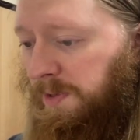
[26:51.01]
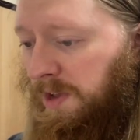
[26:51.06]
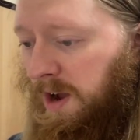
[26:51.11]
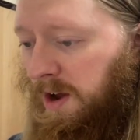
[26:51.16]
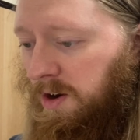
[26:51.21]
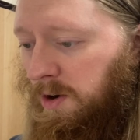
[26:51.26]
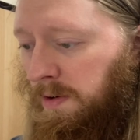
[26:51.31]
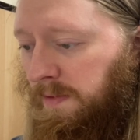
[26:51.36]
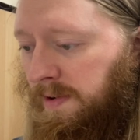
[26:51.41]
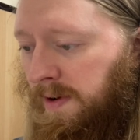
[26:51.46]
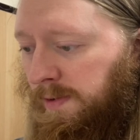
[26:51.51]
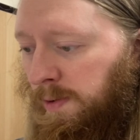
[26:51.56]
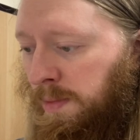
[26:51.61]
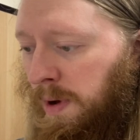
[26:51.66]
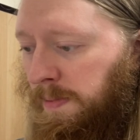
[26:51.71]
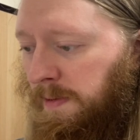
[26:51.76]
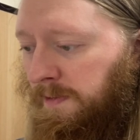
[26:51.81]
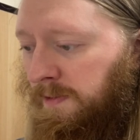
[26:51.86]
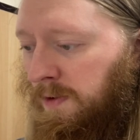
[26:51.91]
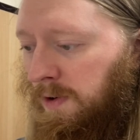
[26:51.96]
I know we've never
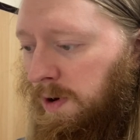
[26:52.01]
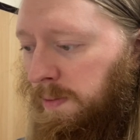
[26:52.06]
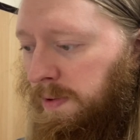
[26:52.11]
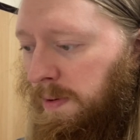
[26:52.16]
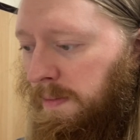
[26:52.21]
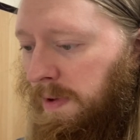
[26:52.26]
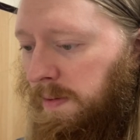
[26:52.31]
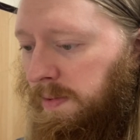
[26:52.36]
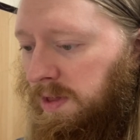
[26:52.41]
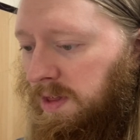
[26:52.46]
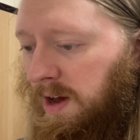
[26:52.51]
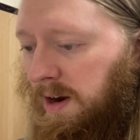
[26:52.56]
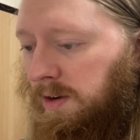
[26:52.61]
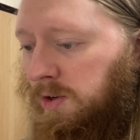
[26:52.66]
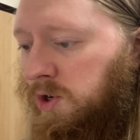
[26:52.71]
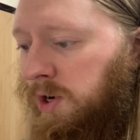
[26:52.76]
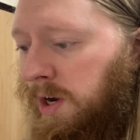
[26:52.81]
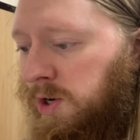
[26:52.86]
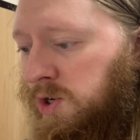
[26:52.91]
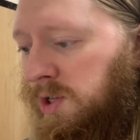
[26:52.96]
met before, but maybe that'll
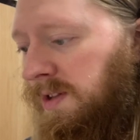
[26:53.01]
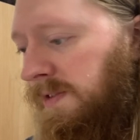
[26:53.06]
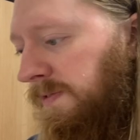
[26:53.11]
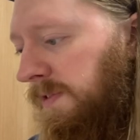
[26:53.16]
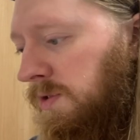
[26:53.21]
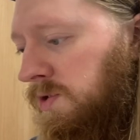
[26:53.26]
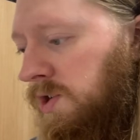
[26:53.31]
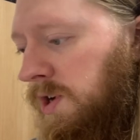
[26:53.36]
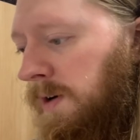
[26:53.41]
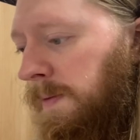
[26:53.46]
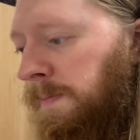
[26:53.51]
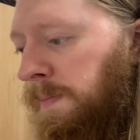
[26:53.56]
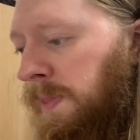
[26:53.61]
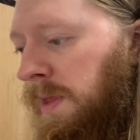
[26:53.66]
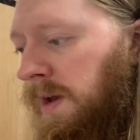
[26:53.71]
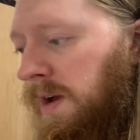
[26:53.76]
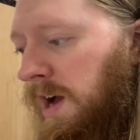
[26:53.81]
change in the future.